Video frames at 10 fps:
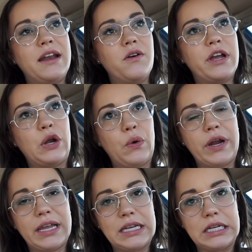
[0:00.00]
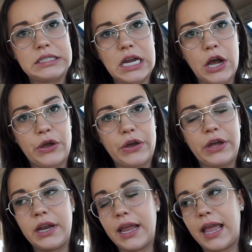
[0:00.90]
know ignoring it is not
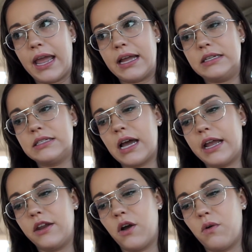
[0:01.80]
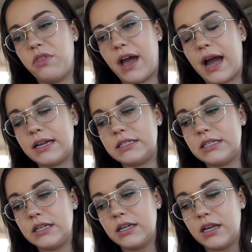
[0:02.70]
good, and I know
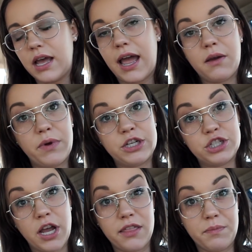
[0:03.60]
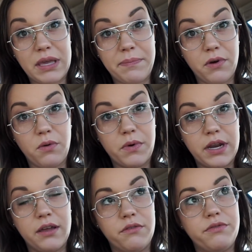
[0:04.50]
that I wish other people would
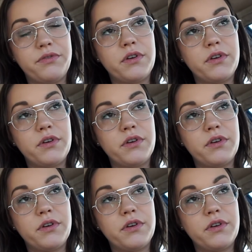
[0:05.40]
have